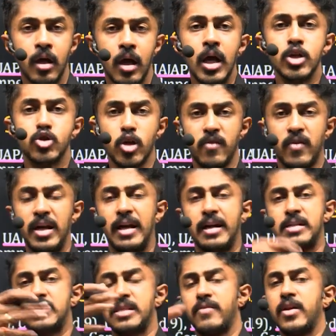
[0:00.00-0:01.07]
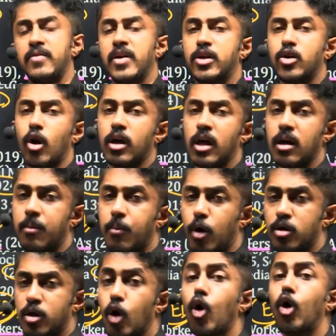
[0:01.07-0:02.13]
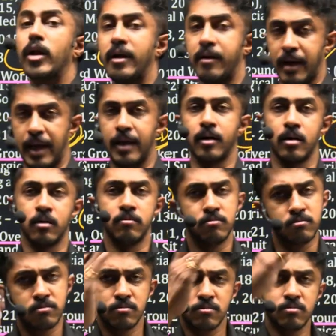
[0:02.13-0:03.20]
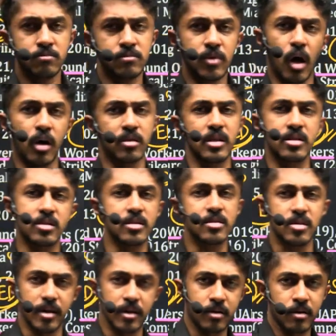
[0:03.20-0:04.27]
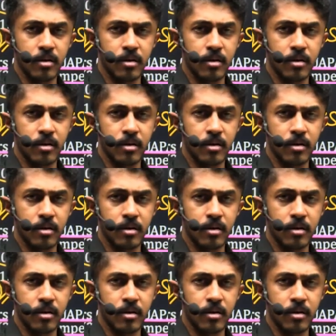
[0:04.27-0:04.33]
So even let us say when we are talking about the Golden Triangle, northeastern side.